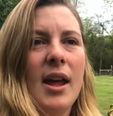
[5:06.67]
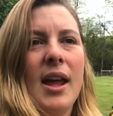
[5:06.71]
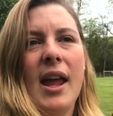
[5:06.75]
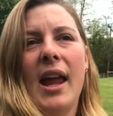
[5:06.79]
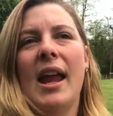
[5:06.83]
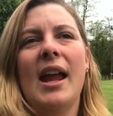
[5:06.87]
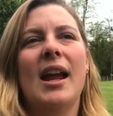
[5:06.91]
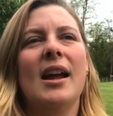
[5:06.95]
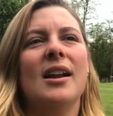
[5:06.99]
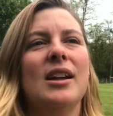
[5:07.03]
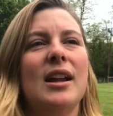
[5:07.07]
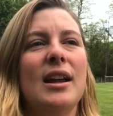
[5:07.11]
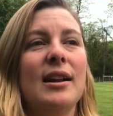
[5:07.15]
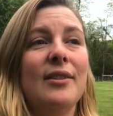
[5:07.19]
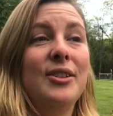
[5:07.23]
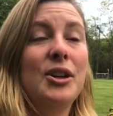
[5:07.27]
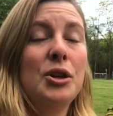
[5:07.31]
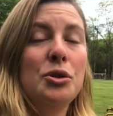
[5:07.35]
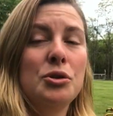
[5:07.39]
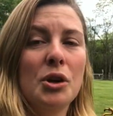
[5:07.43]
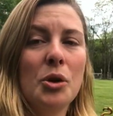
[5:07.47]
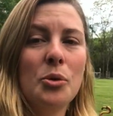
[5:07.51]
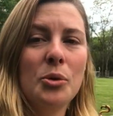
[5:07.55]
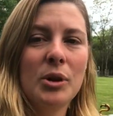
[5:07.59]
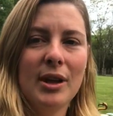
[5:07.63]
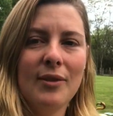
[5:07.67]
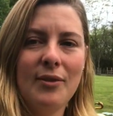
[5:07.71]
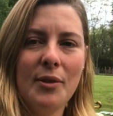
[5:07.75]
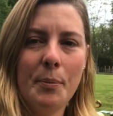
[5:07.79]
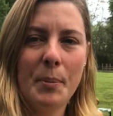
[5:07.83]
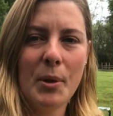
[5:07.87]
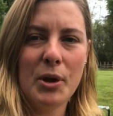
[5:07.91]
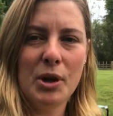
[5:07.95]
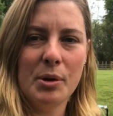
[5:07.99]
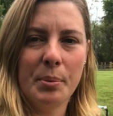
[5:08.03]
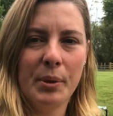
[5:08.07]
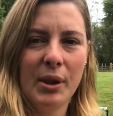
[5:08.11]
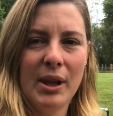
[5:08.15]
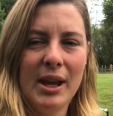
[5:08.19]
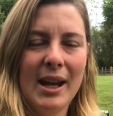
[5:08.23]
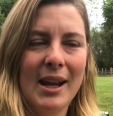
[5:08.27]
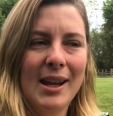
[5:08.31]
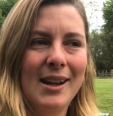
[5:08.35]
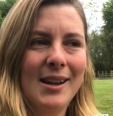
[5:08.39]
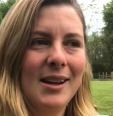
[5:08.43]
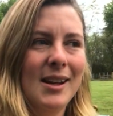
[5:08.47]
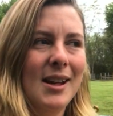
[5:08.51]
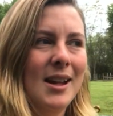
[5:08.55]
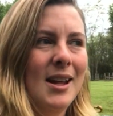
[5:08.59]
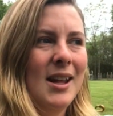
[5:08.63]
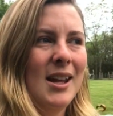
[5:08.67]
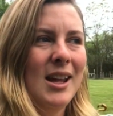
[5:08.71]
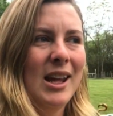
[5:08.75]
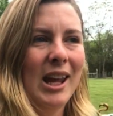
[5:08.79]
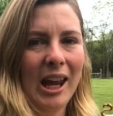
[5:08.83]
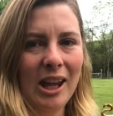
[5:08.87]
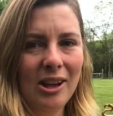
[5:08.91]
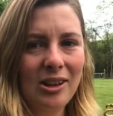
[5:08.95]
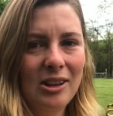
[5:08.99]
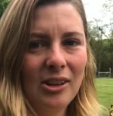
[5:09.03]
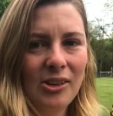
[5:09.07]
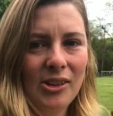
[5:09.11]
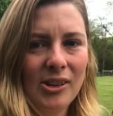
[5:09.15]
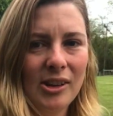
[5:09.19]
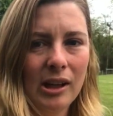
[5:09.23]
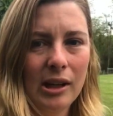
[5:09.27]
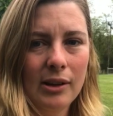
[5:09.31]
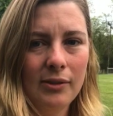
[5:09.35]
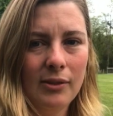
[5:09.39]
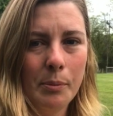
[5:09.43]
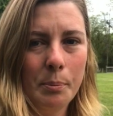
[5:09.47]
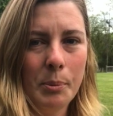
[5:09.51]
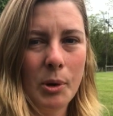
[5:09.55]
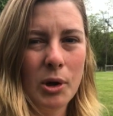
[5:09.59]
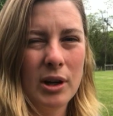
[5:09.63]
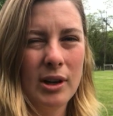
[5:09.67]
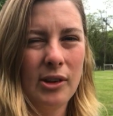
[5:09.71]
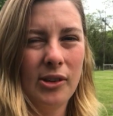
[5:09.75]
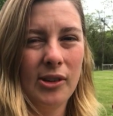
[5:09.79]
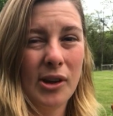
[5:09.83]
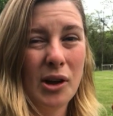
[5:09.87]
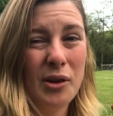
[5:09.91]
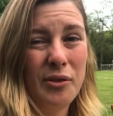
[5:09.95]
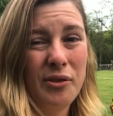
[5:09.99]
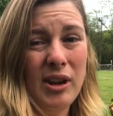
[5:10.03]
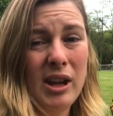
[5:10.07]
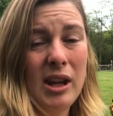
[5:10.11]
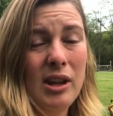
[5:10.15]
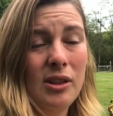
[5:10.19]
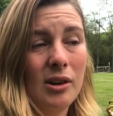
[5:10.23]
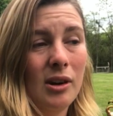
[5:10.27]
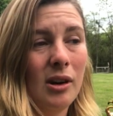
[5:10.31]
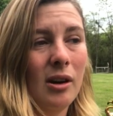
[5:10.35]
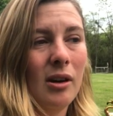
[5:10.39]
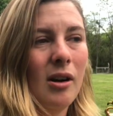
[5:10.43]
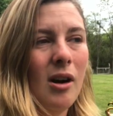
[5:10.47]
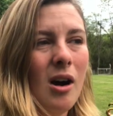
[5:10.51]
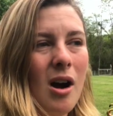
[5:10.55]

And if you don't give up on a plant, it doesn't give up on itself either.